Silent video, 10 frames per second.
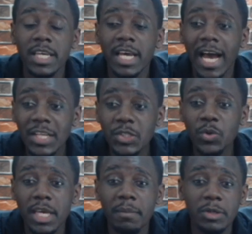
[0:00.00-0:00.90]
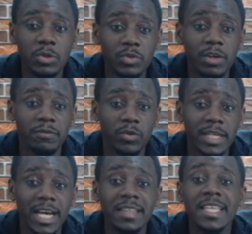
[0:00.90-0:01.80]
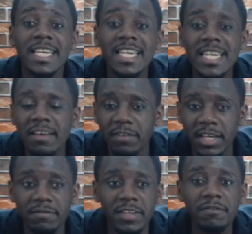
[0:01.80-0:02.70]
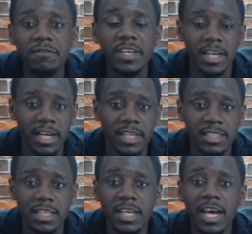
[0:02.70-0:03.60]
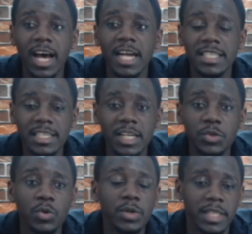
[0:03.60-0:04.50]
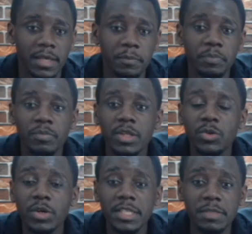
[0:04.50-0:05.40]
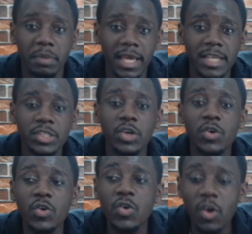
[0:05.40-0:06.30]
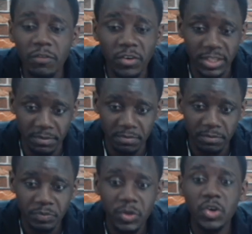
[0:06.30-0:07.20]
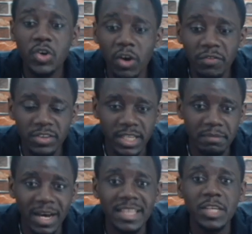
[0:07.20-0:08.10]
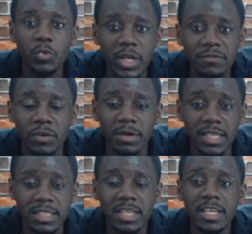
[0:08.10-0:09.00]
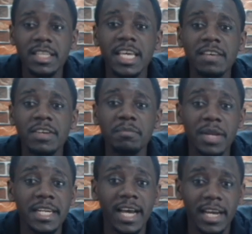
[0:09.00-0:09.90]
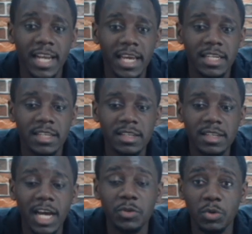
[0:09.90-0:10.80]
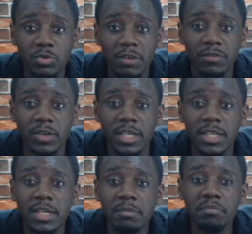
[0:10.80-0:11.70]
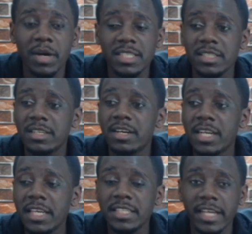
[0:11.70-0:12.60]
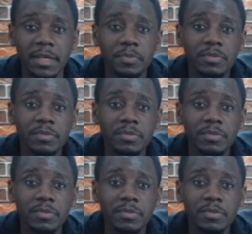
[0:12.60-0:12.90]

Arsenal came at Old Trafford and they never even feared us. Arteta told his players, go for them, and they went for us. They even played a high line at Old Trafford. But later,